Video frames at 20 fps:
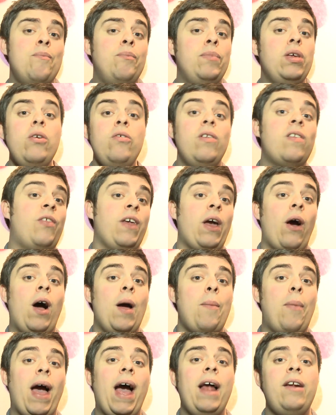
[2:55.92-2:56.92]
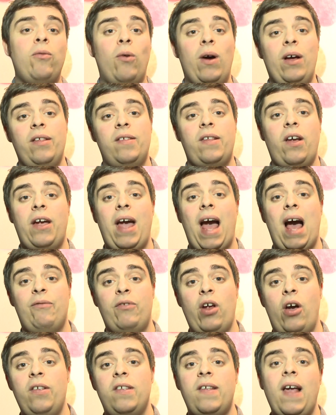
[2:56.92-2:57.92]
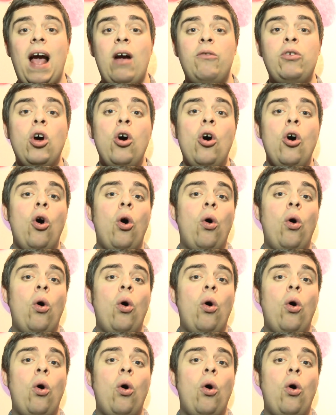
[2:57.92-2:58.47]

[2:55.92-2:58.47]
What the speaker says: mutes the iPad, so you have no sound,